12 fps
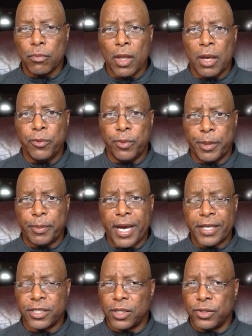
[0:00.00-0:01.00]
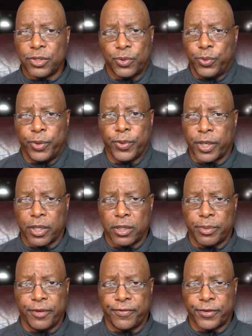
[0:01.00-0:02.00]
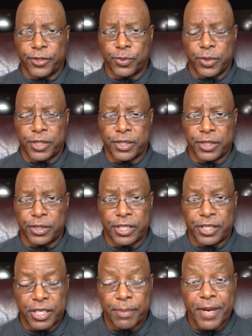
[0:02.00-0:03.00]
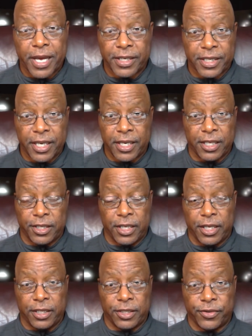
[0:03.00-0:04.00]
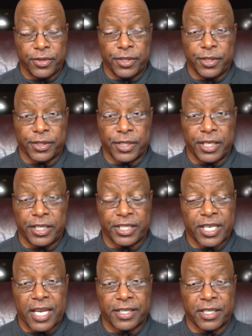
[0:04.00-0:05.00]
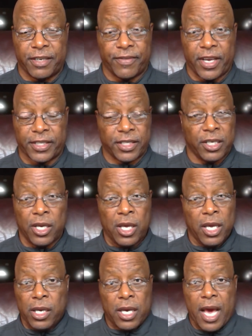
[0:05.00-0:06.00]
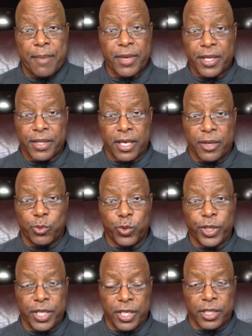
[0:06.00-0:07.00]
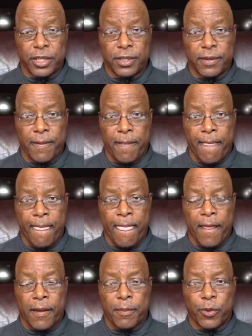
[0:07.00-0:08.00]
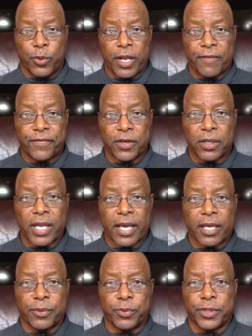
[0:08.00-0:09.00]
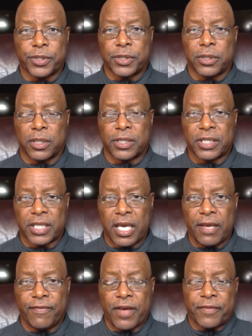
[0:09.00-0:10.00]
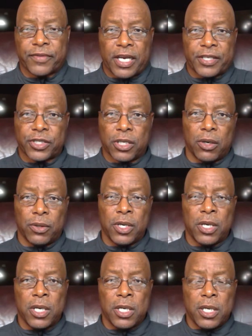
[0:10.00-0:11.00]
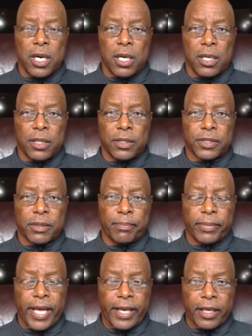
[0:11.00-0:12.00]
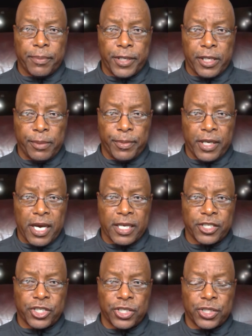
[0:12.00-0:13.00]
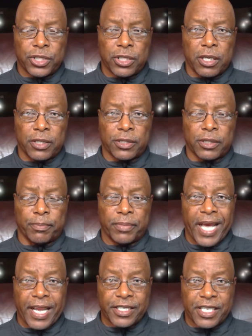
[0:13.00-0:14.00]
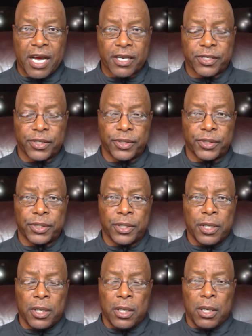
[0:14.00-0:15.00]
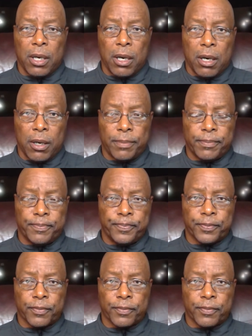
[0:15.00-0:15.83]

Remember, I told you we weren't going to be the first one to jump out and take any drugs, any shots in the vaccine. I meant that, and we didn't. But when I felt like it was safe after I saw some black epidemiologists, some black doctors, and